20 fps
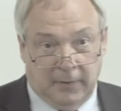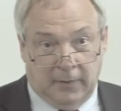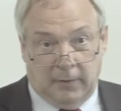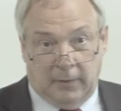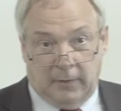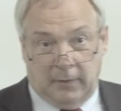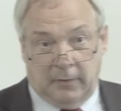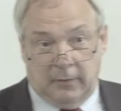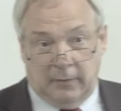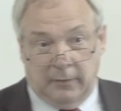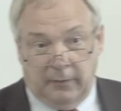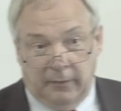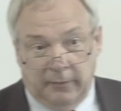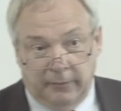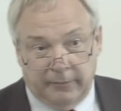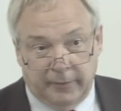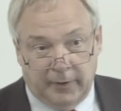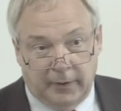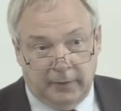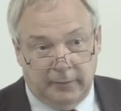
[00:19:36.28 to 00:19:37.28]
uh,
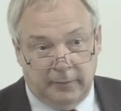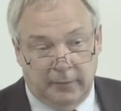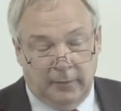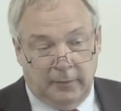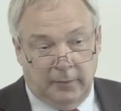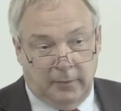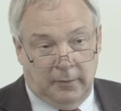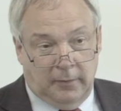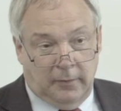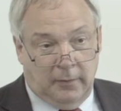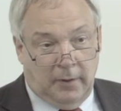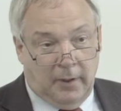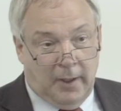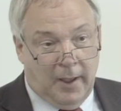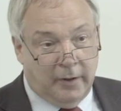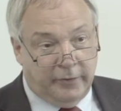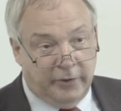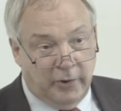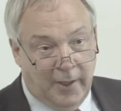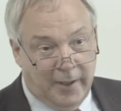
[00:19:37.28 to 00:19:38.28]
then
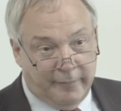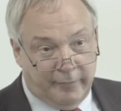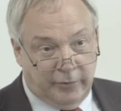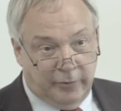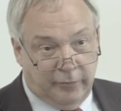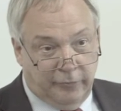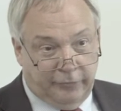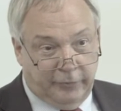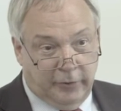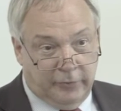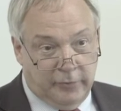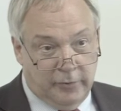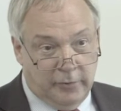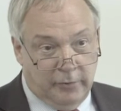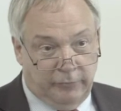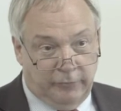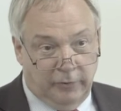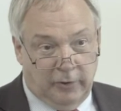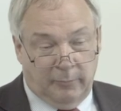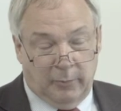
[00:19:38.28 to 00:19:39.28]
how do you evidence a
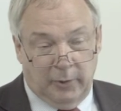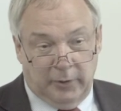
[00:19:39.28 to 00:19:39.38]
new job?